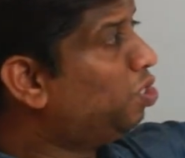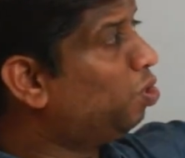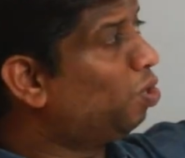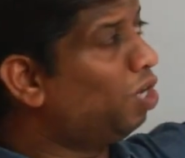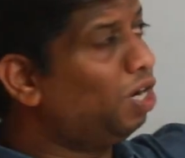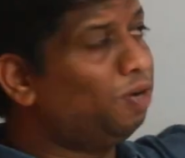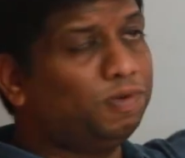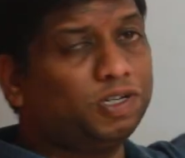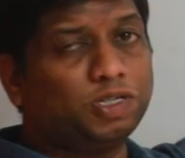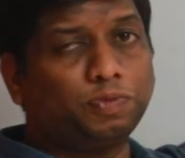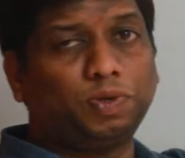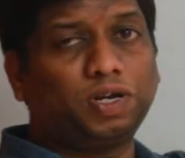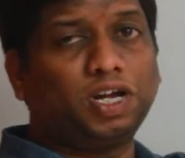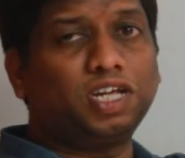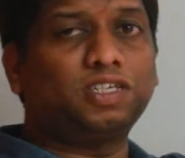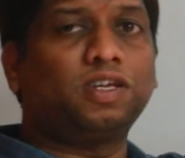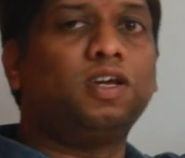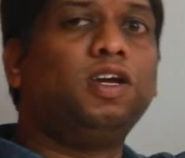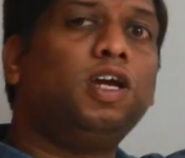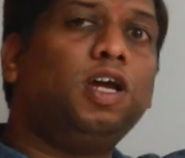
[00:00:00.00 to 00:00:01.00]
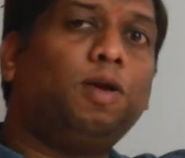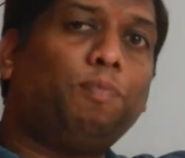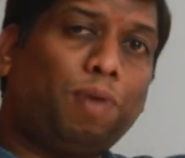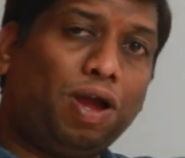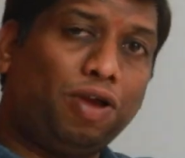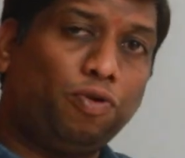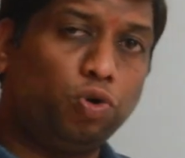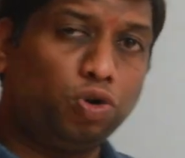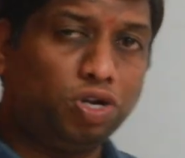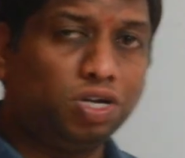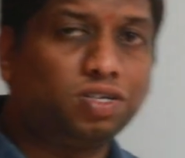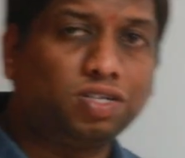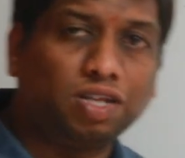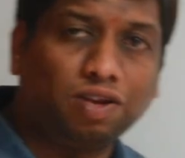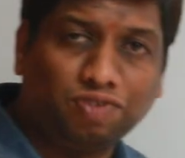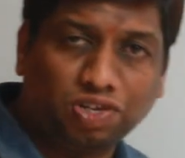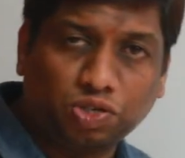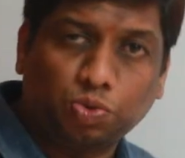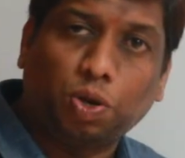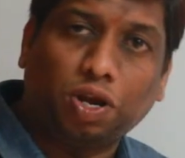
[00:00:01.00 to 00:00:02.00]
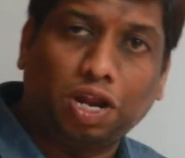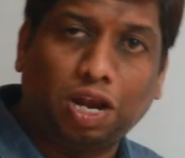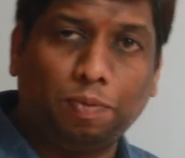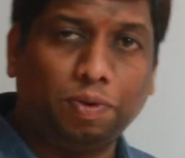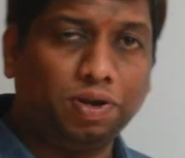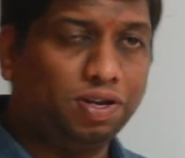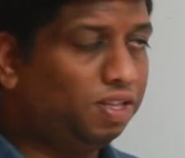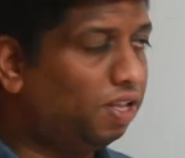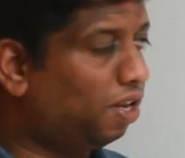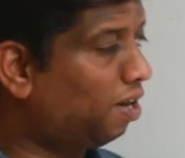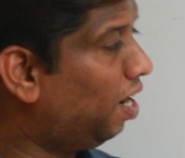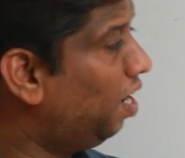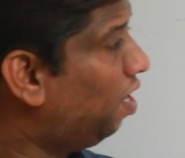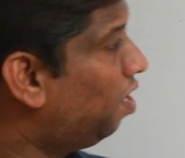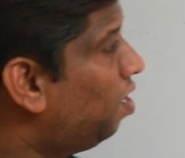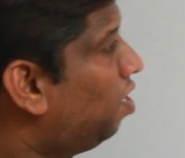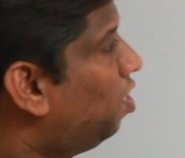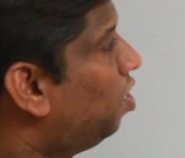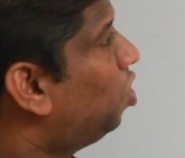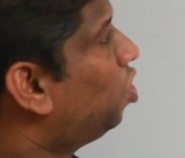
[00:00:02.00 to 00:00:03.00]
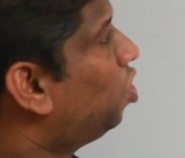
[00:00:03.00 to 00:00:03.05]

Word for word: zero elements because pivot itself is one element there right